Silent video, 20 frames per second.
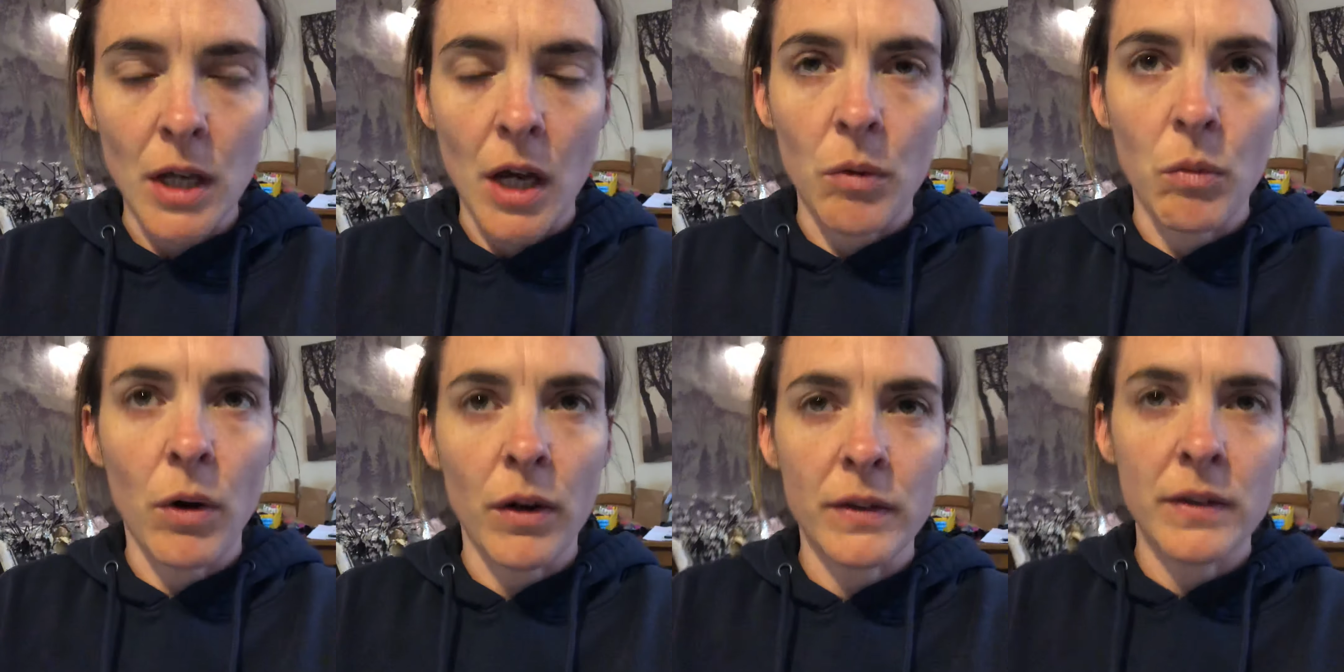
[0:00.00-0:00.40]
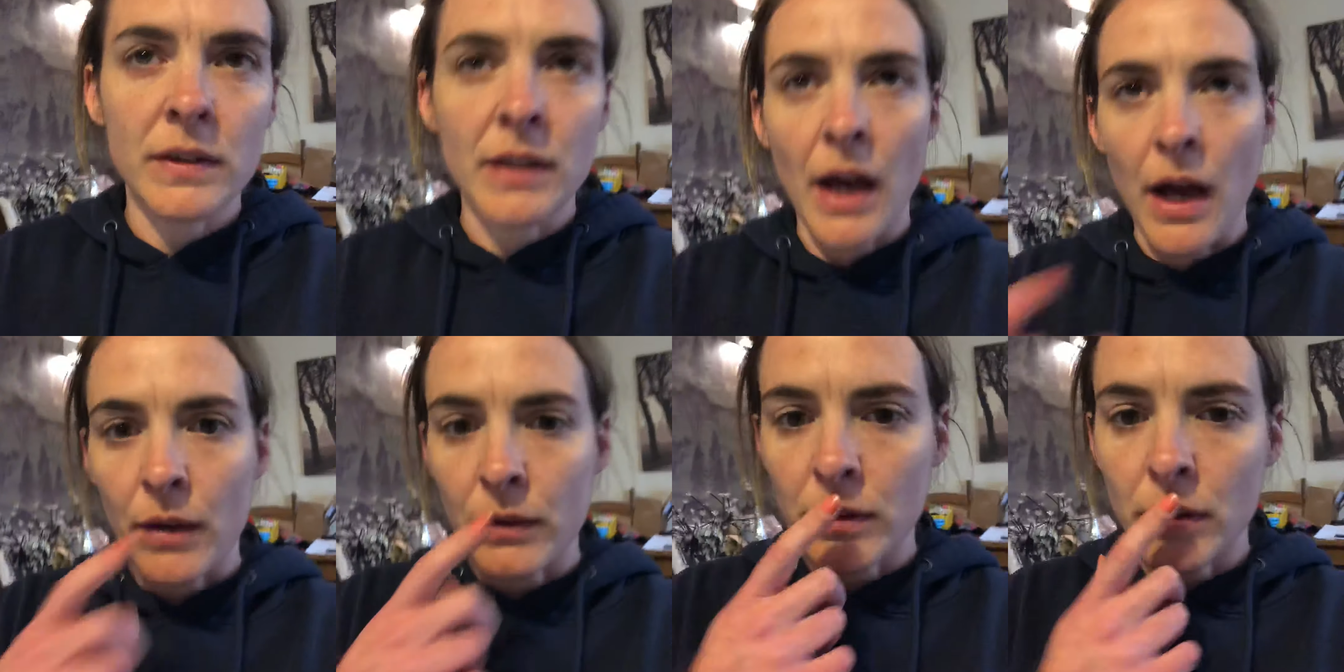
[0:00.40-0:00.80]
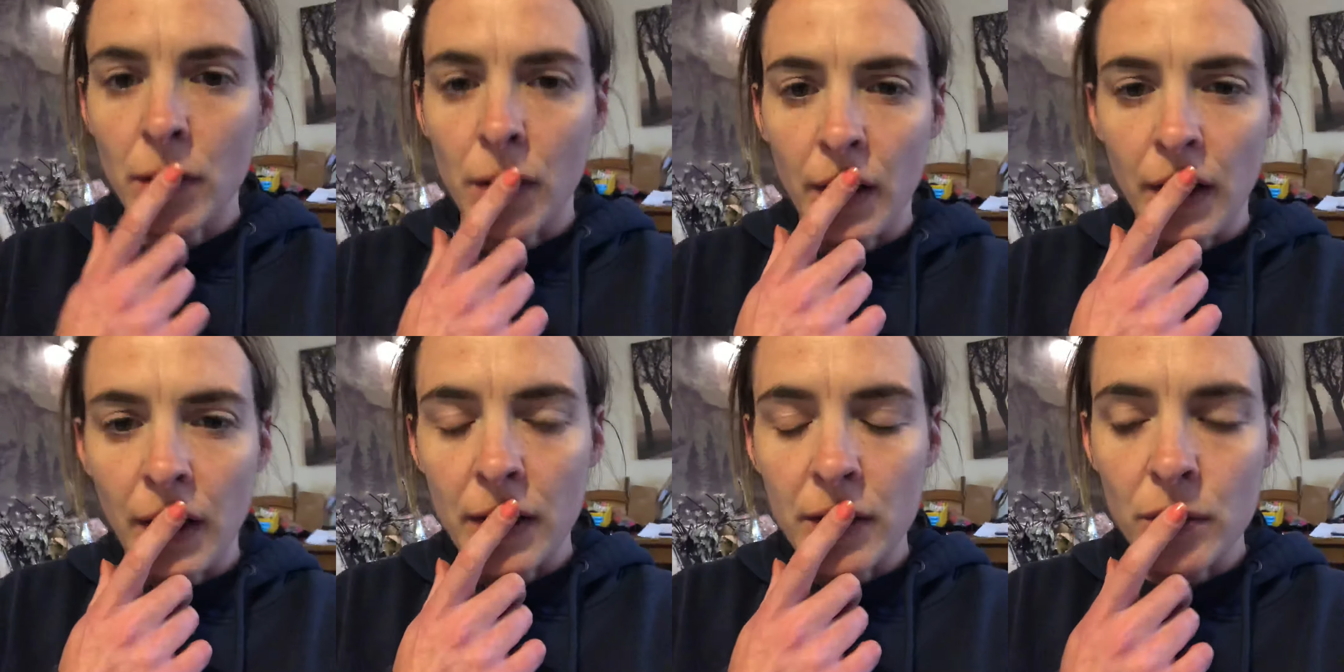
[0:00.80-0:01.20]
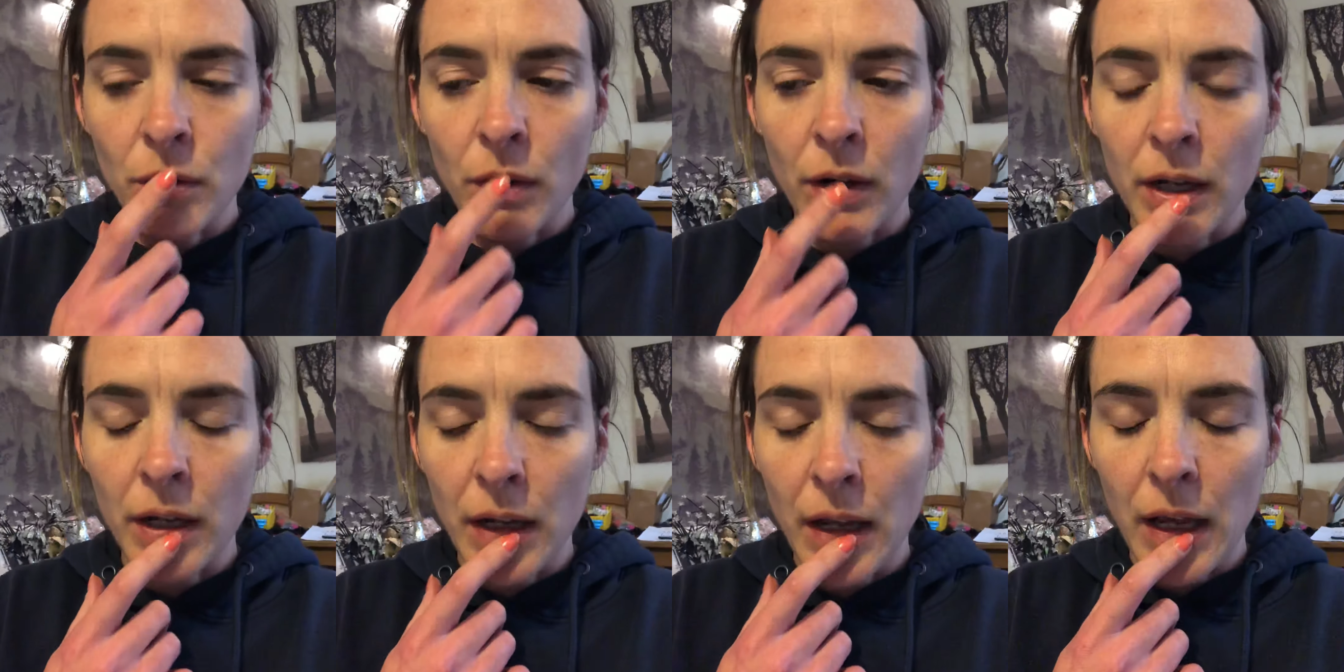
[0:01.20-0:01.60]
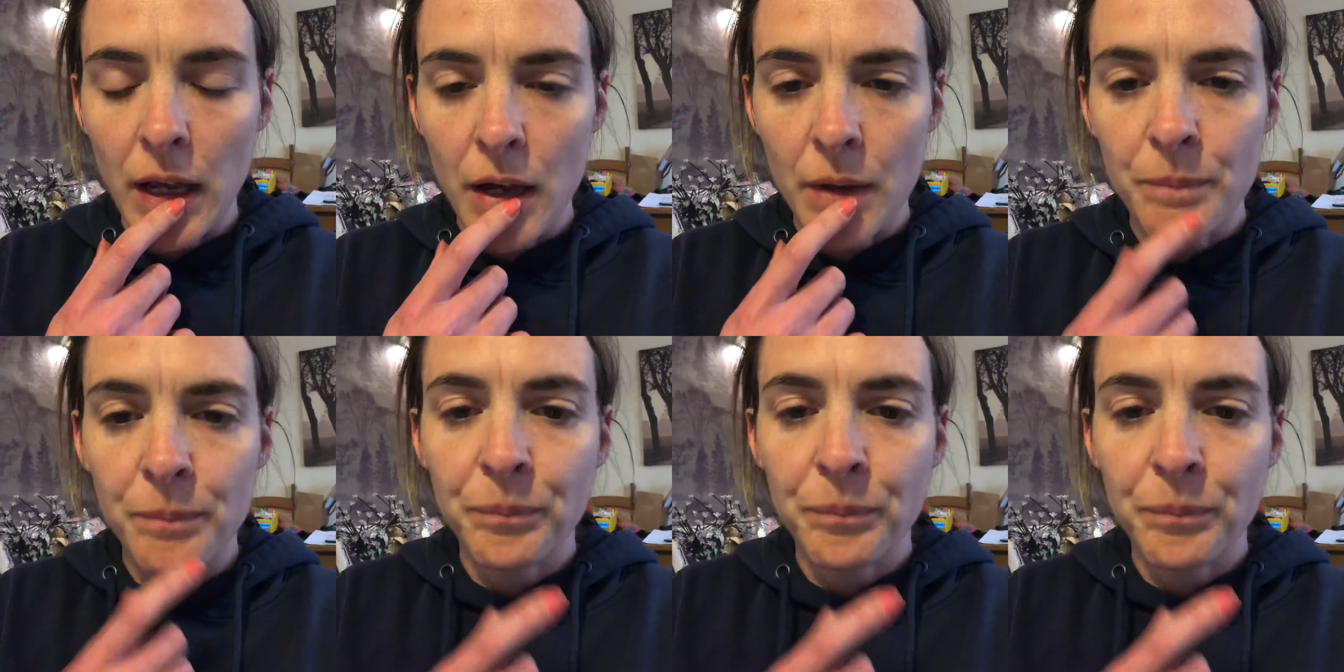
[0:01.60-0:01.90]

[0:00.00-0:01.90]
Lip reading: So what sounds can I hear so I can hear?